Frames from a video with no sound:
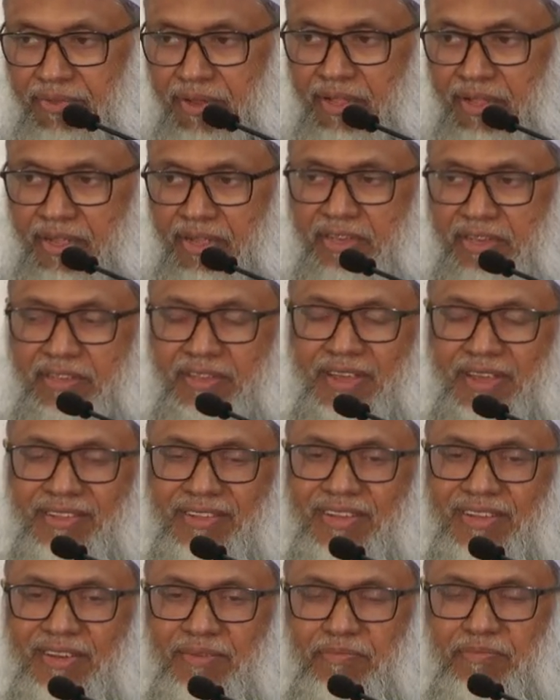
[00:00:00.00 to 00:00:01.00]
It
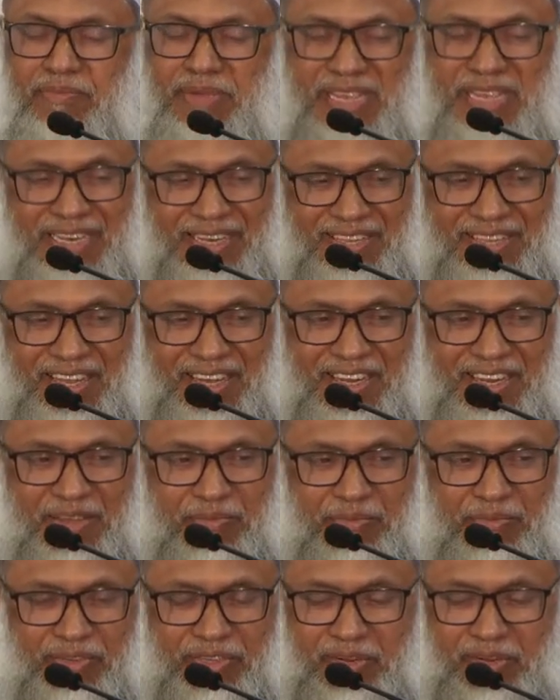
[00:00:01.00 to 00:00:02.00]
doesn't mean that a
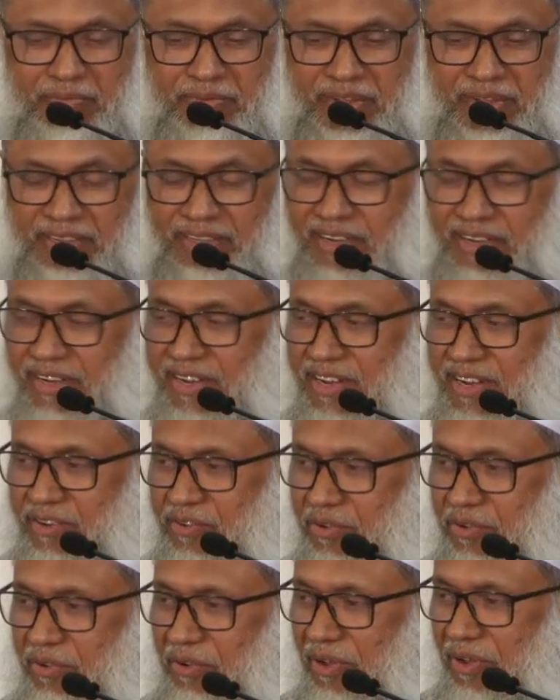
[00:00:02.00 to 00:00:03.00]
Muslim doesn't need
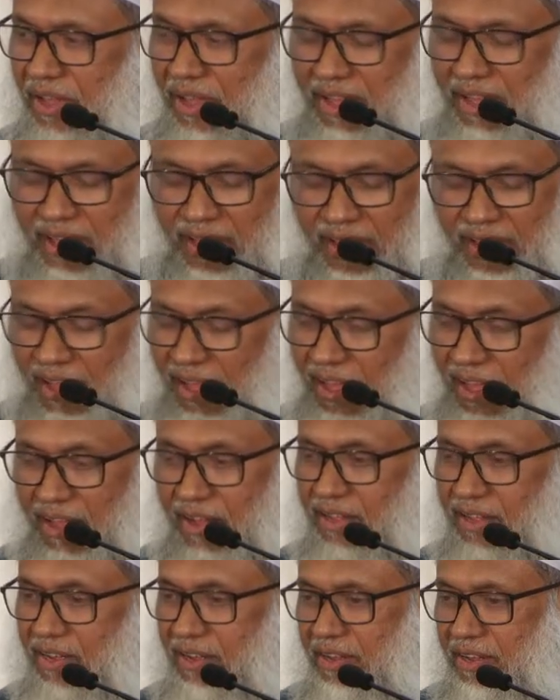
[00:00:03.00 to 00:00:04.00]
to uh,
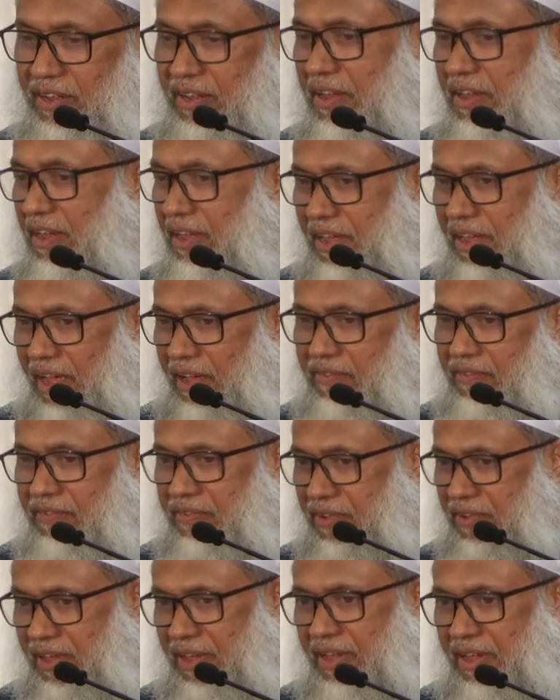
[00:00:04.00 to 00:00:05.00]
uh have
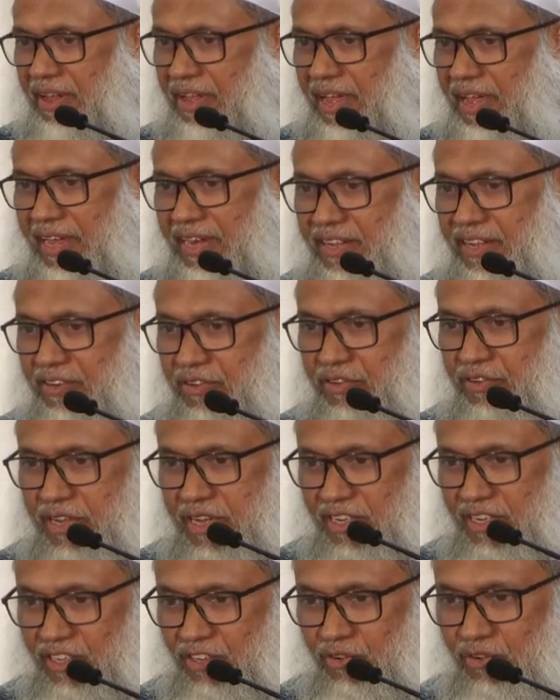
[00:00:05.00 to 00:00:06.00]
uh, any
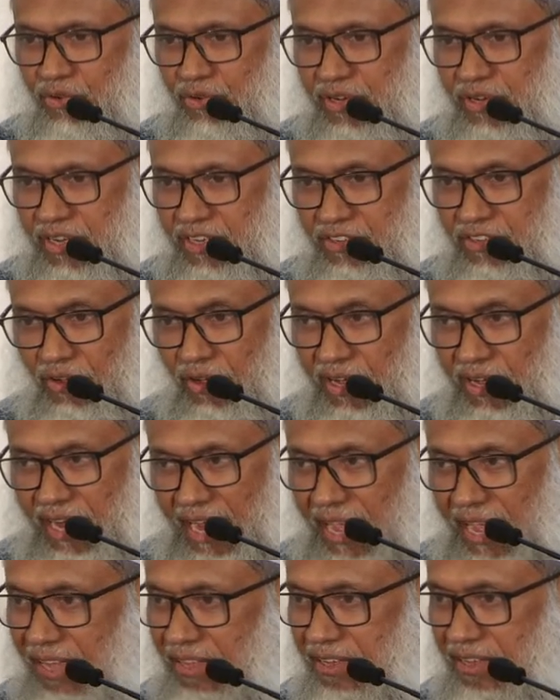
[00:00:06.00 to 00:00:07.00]
deeds, good deeds,
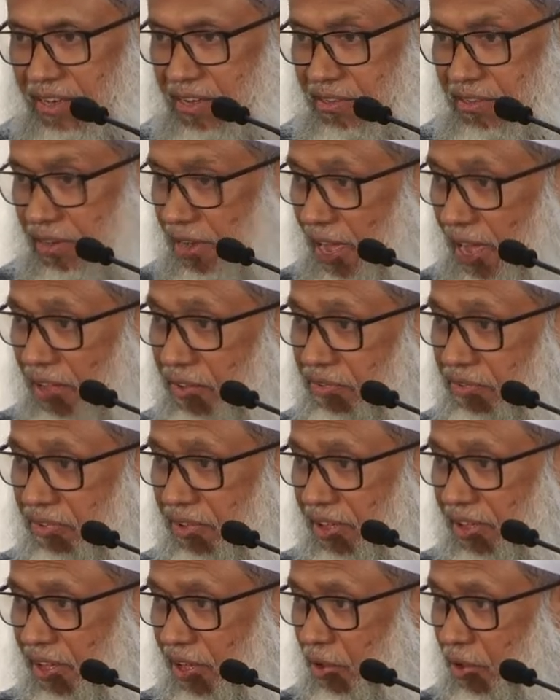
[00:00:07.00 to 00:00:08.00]
salihat in his life.
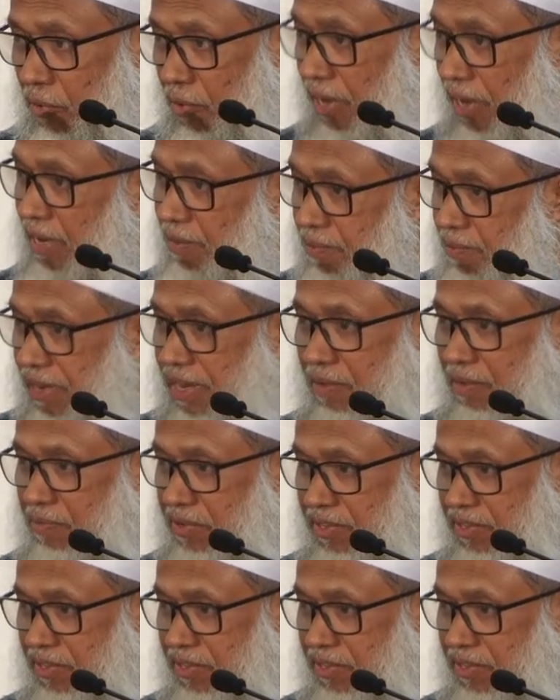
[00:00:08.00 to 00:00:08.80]
Only believing